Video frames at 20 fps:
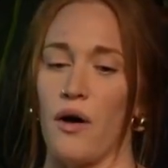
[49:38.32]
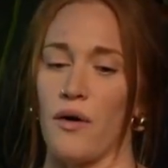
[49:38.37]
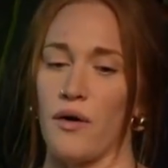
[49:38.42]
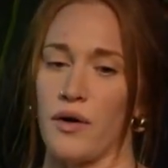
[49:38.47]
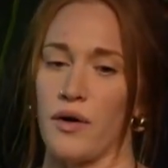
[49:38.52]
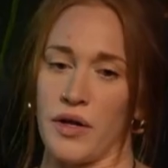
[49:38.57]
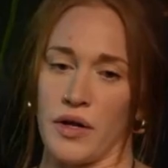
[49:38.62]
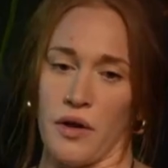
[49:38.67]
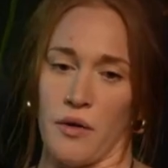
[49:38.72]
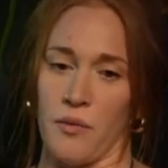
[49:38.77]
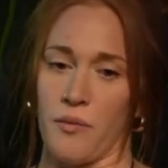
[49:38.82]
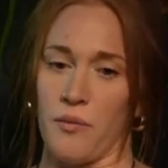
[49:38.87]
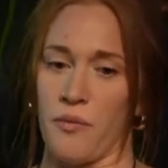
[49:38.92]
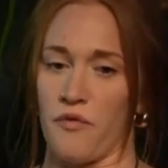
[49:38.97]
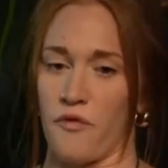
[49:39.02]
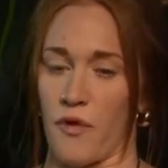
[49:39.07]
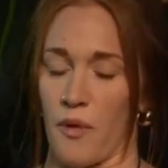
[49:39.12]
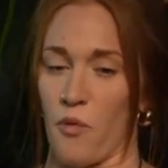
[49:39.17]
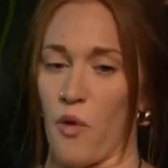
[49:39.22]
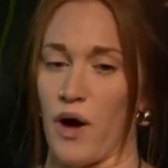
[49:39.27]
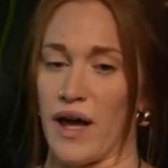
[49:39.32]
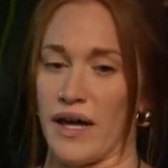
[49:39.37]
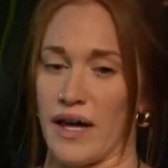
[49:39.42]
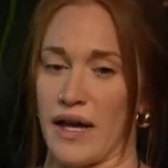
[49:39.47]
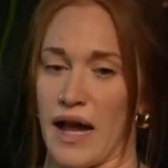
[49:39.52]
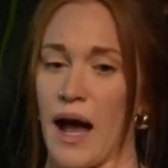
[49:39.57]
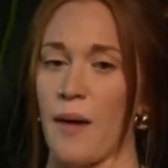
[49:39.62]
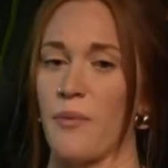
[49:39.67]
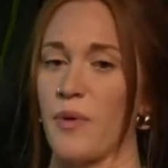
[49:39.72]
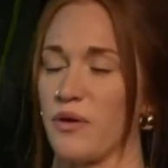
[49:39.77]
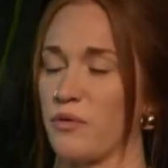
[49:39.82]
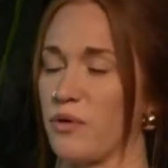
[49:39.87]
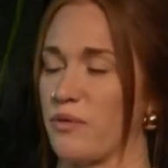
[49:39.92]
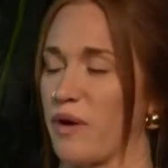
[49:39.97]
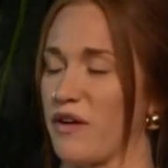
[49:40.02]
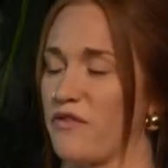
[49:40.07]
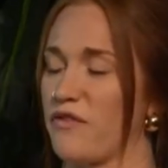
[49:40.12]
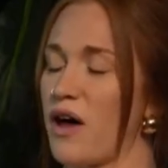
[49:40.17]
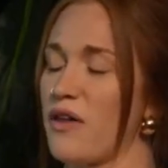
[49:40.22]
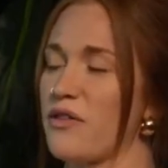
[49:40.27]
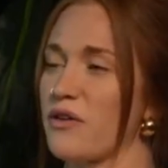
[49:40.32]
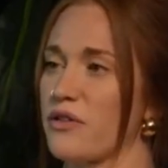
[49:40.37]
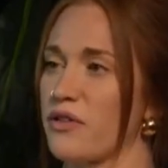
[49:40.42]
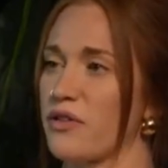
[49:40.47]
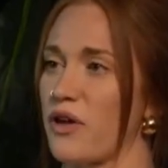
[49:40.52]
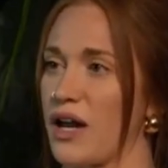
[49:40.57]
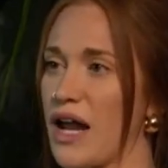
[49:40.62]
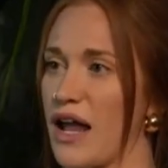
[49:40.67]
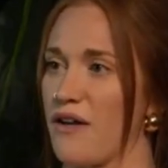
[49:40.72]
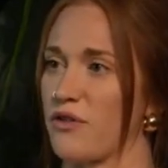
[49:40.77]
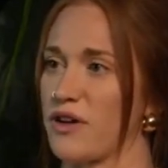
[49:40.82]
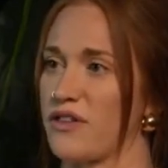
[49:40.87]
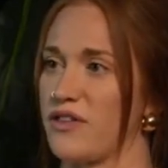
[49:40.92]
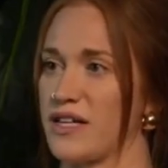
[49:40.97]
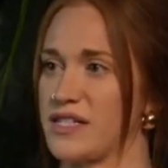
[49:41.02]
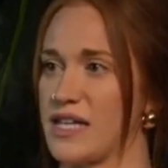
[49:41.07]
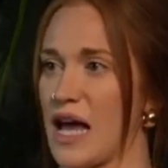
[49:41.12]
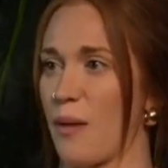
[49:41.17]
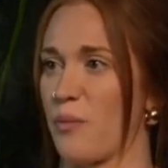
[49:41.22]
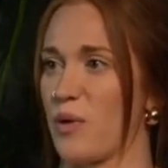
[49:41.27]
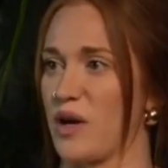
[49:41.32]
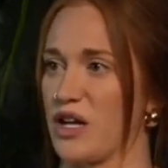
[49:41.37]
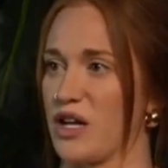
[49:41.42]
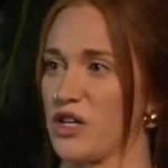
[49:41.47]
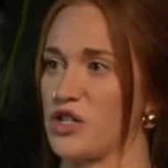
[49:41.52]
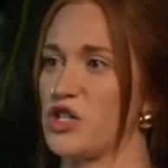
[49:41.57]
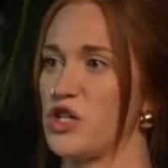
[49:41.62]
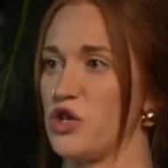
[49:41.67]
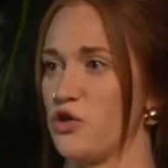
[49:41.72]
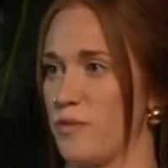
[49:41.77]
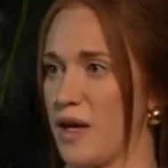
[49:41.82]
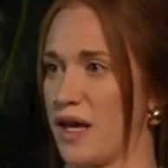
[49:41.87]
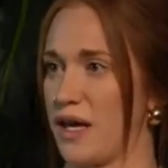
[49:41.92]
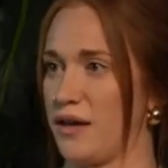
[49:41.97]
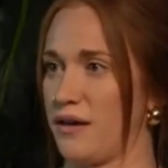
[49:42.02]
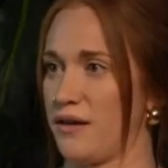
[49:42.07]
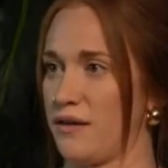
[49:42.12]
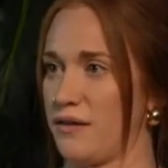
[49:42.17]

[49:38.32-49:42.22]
you know, from what had happened with my father, thought everything's happening to me.